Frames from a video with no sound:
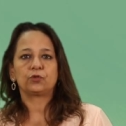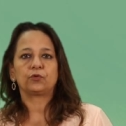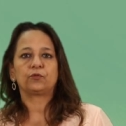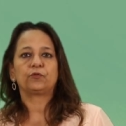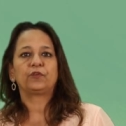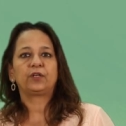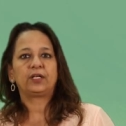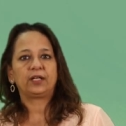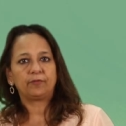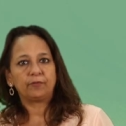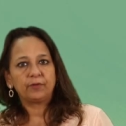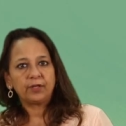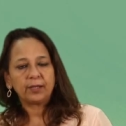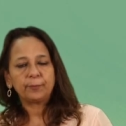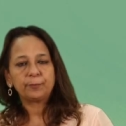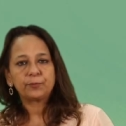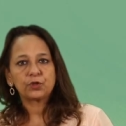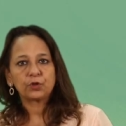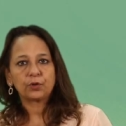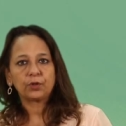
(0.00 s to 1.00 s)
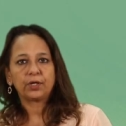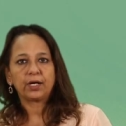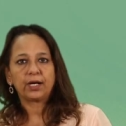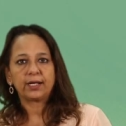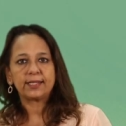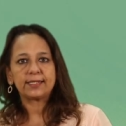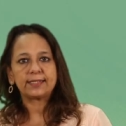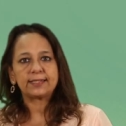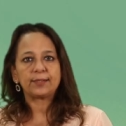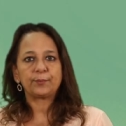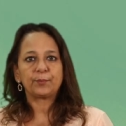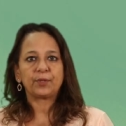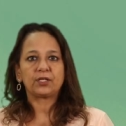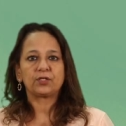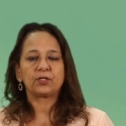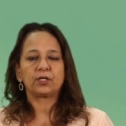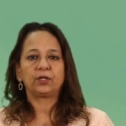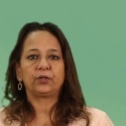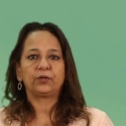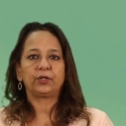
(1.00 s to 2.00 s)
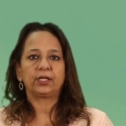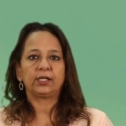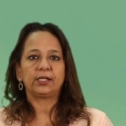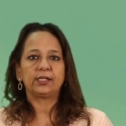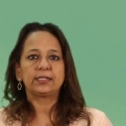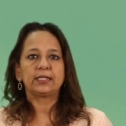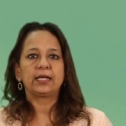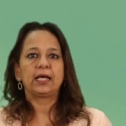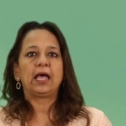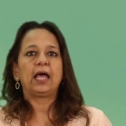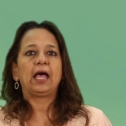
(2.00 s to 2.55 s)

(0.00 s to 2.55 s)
you've developed your IEC materials,